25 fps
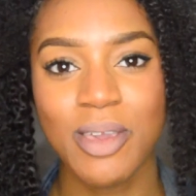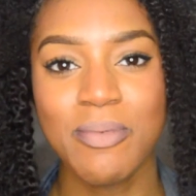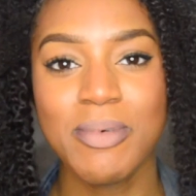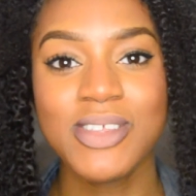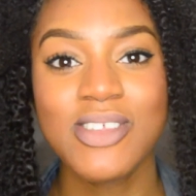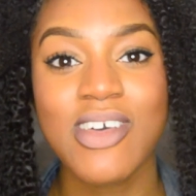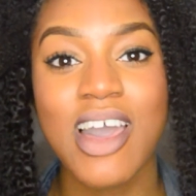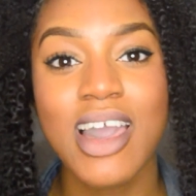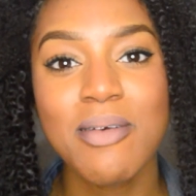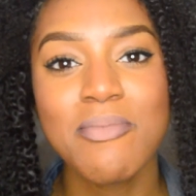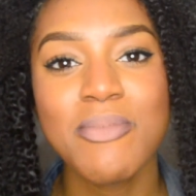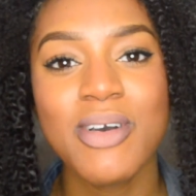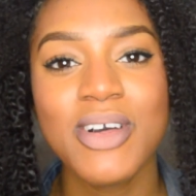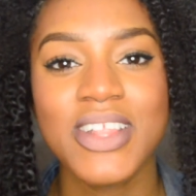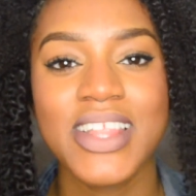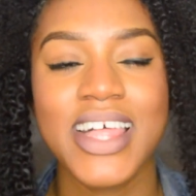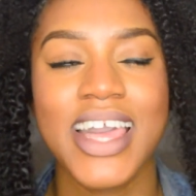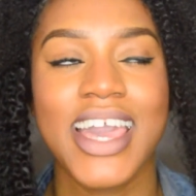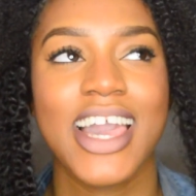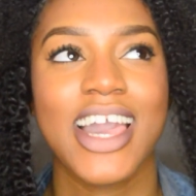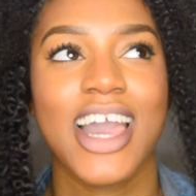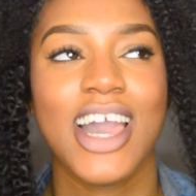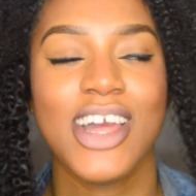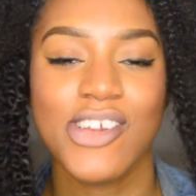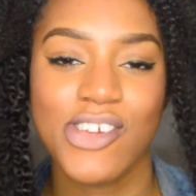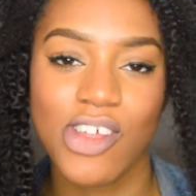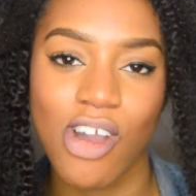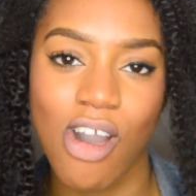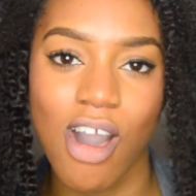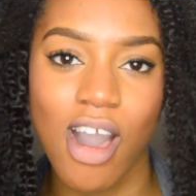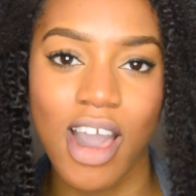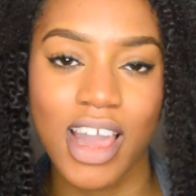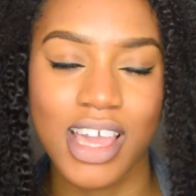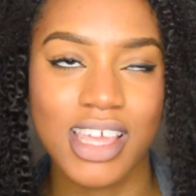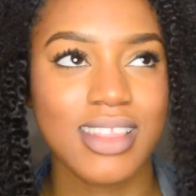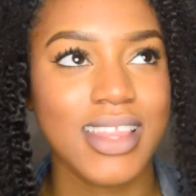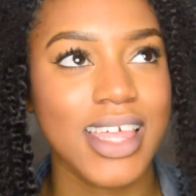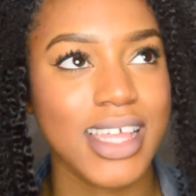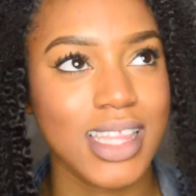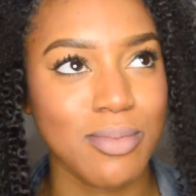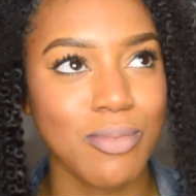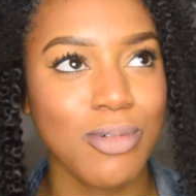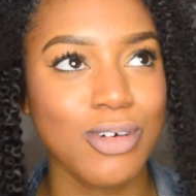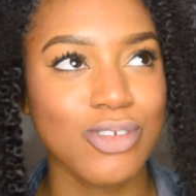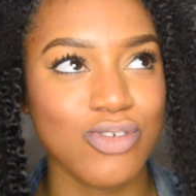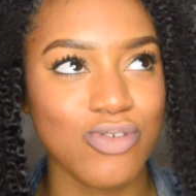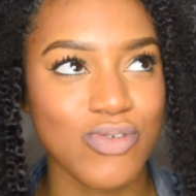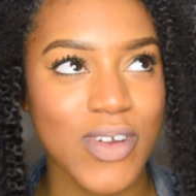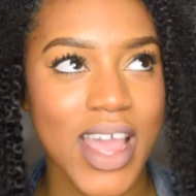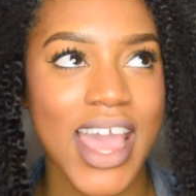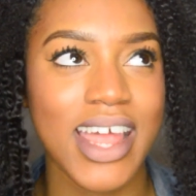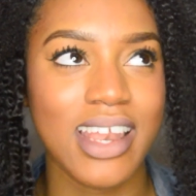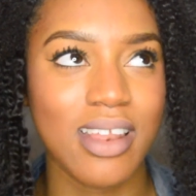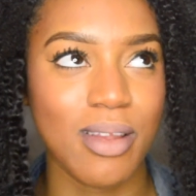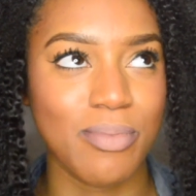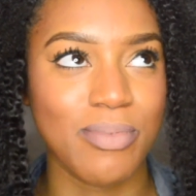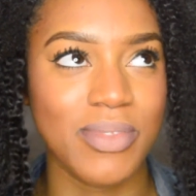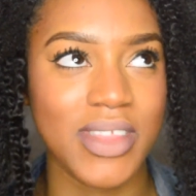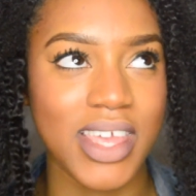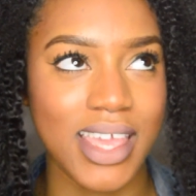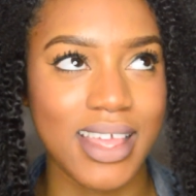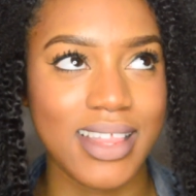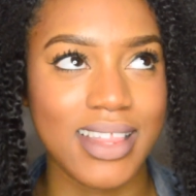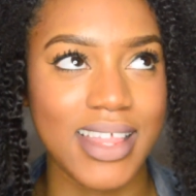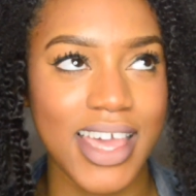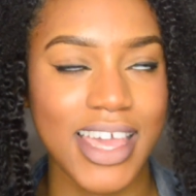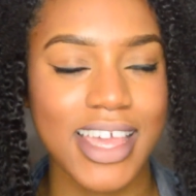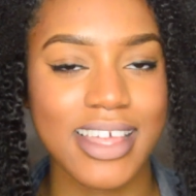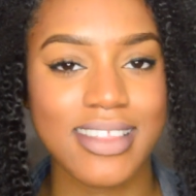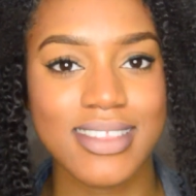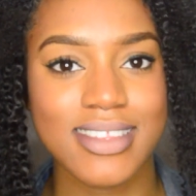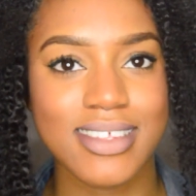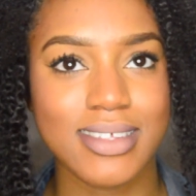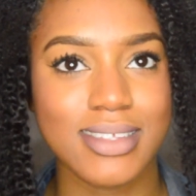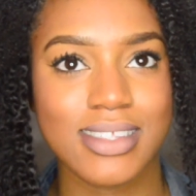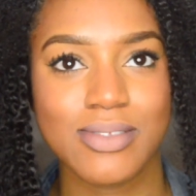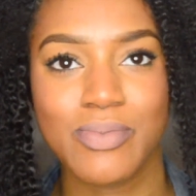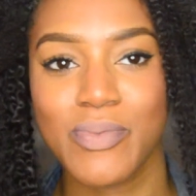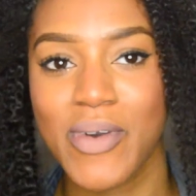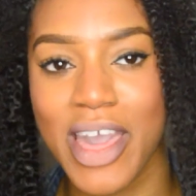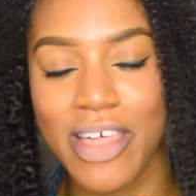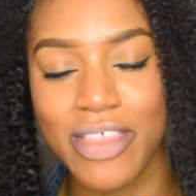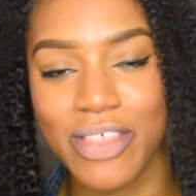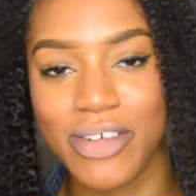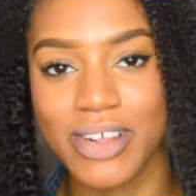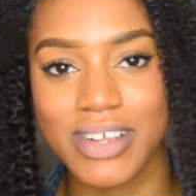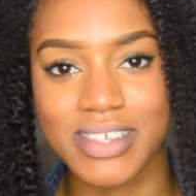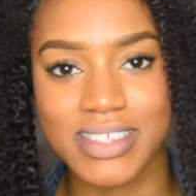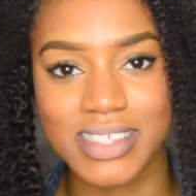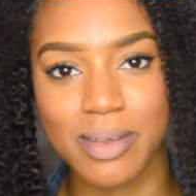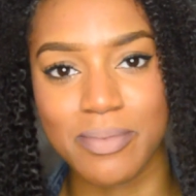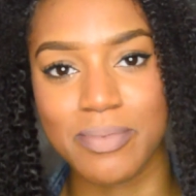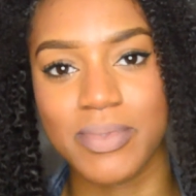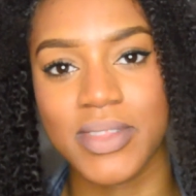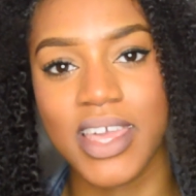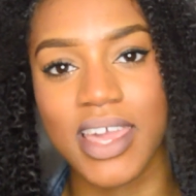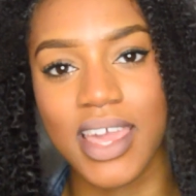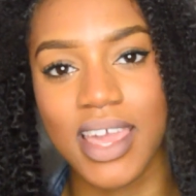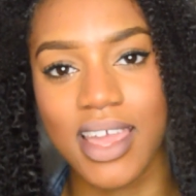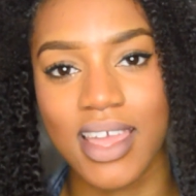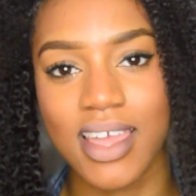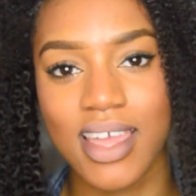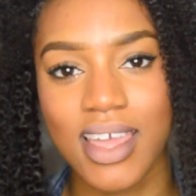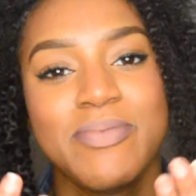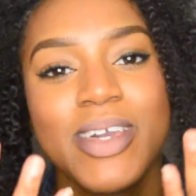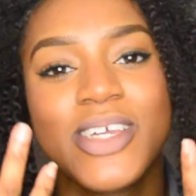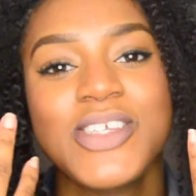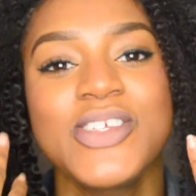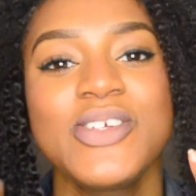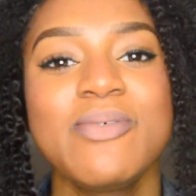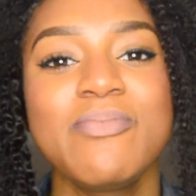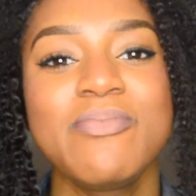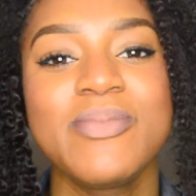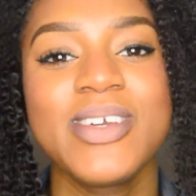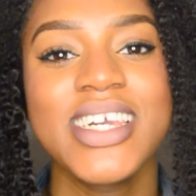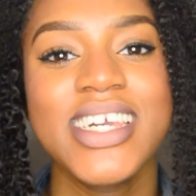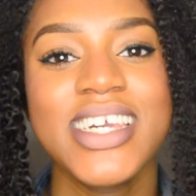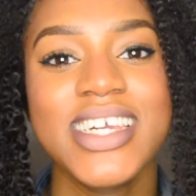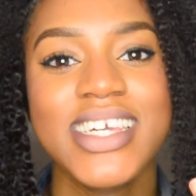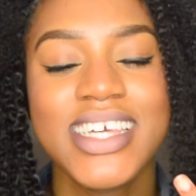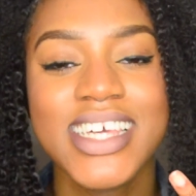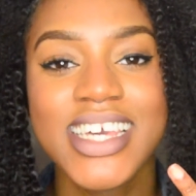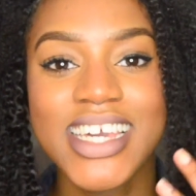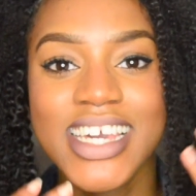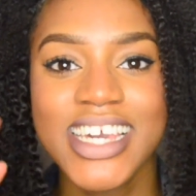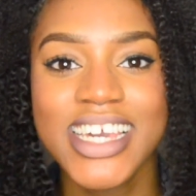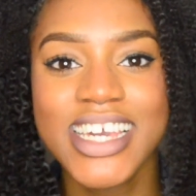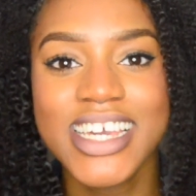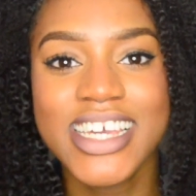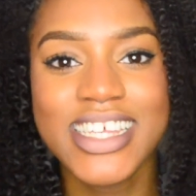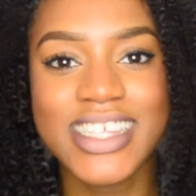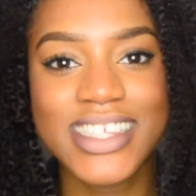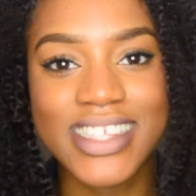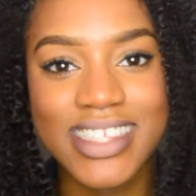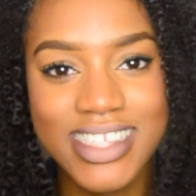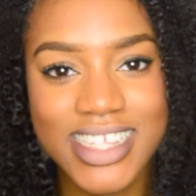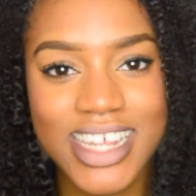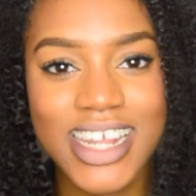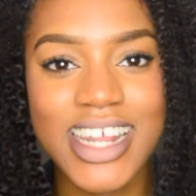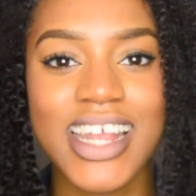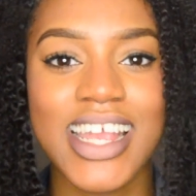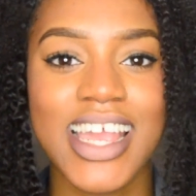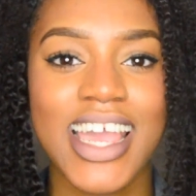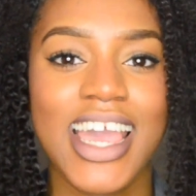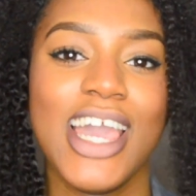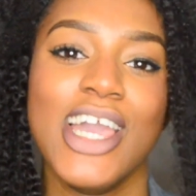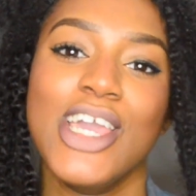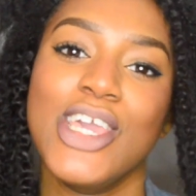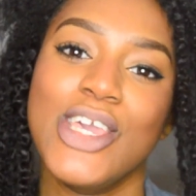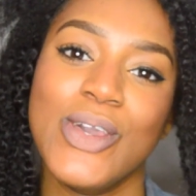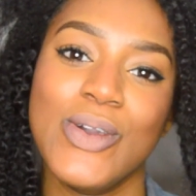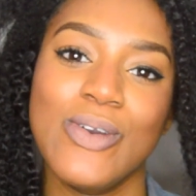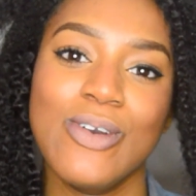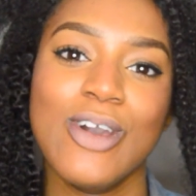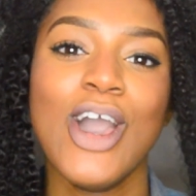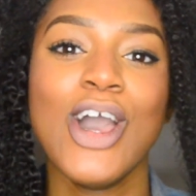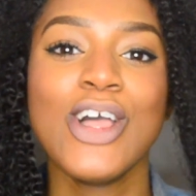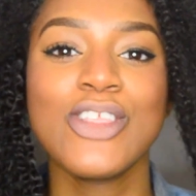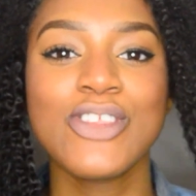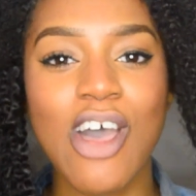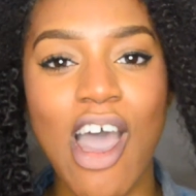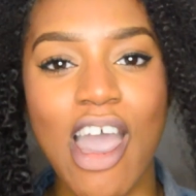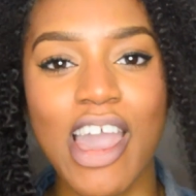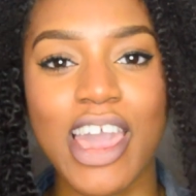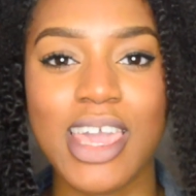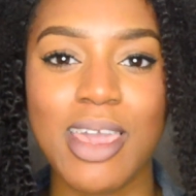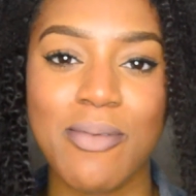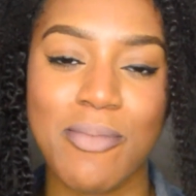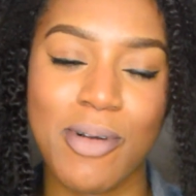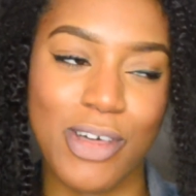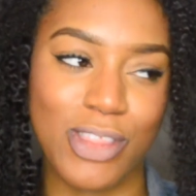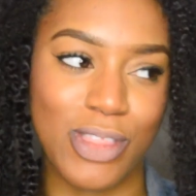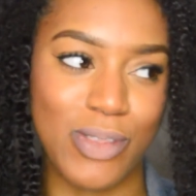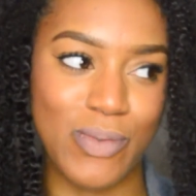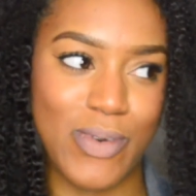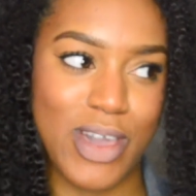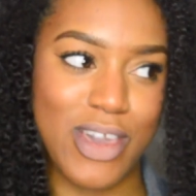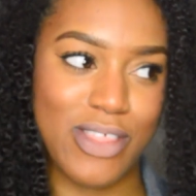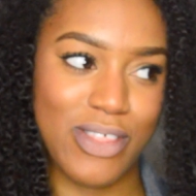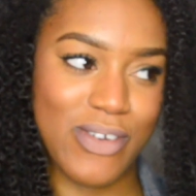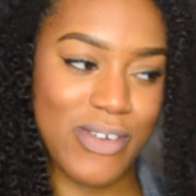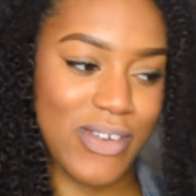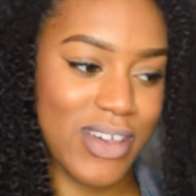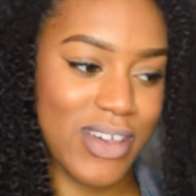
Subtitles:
You be talking about like a dog, like the most random thing, like the weather or something. Picture me staring at you talking about the weather,